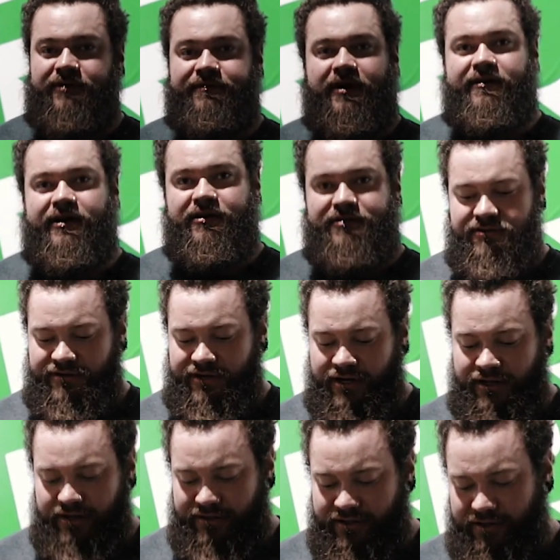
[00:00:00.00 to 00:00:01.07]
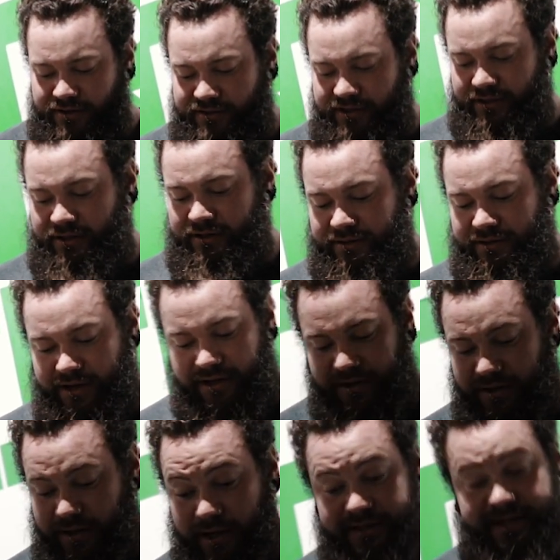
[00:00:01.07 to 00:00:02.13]
variations that I like to use include
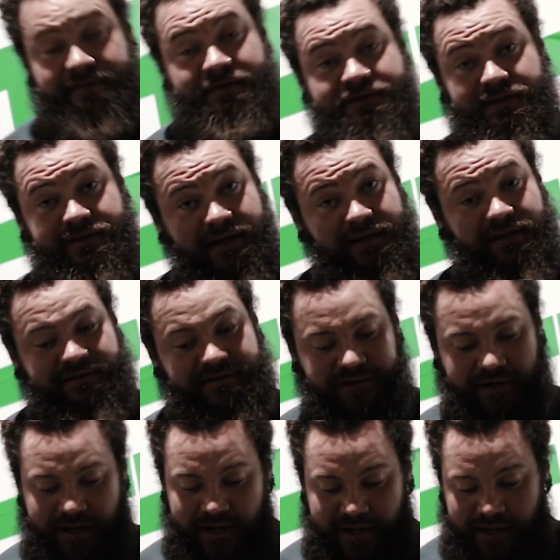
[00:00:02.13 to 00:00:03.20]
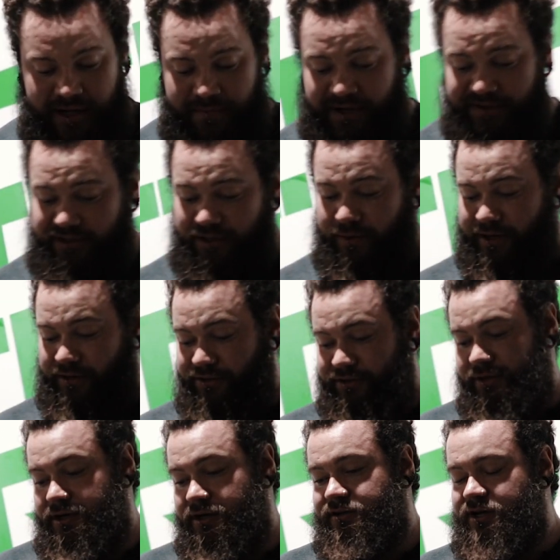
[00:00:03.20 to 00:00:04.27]
deficit deadlifts, basically where you're
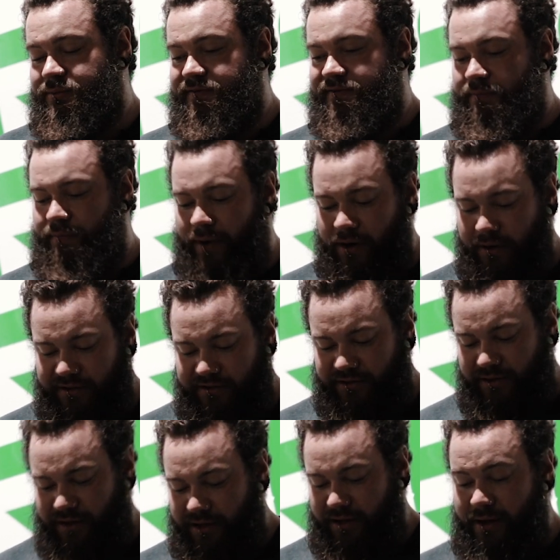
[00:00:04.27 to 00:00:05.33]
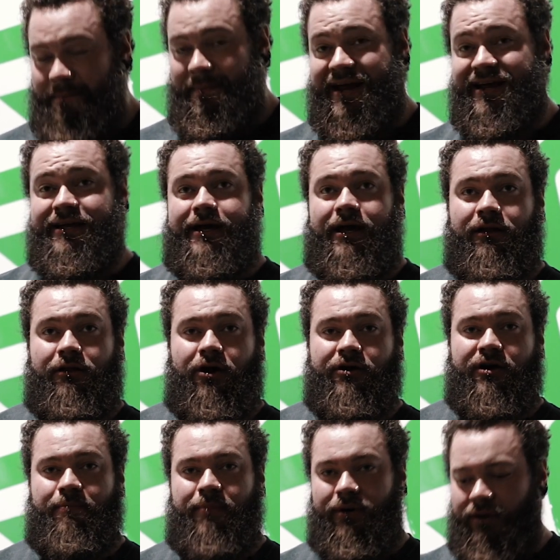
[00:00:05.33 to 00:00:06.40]
stood on top of a box, making it a
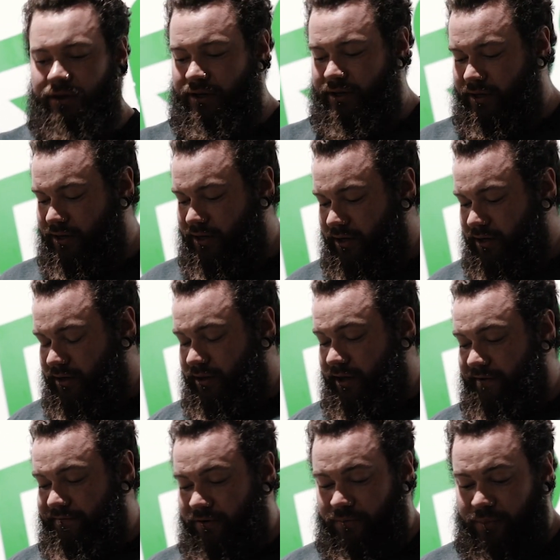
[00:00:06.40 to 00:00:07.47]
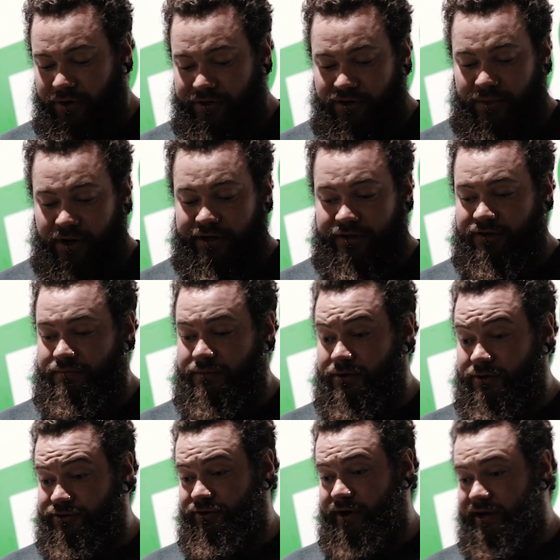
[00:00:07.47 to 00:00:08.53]
longer pull, therefore putting your body under more
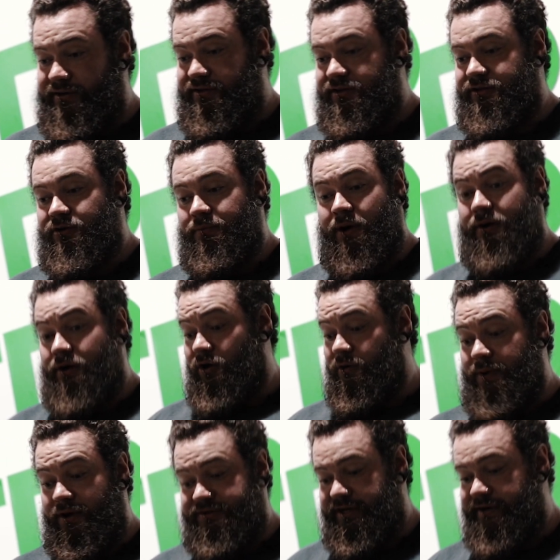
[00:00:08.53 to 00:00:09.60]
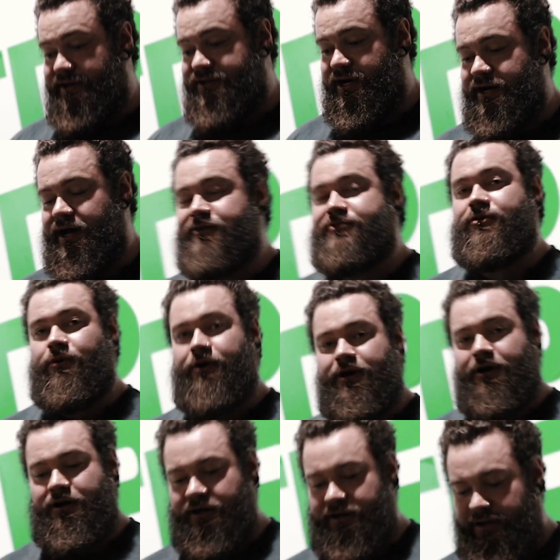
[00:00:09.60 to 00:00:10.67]
stress. Your whole posterior chain has to work
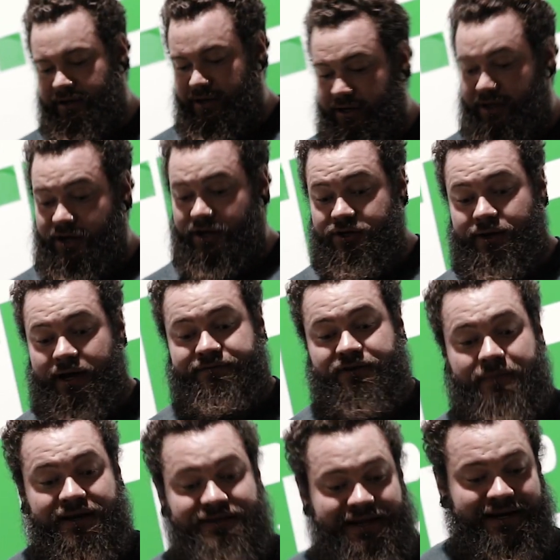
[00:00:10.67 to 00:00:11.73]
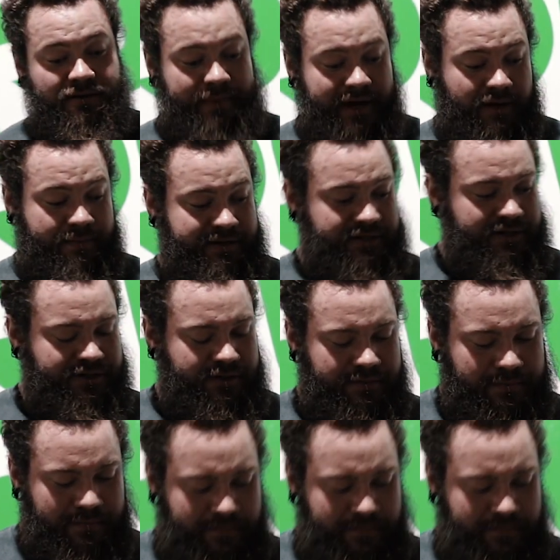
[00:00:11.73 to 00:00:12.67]
harder, and you have to maintain a better position.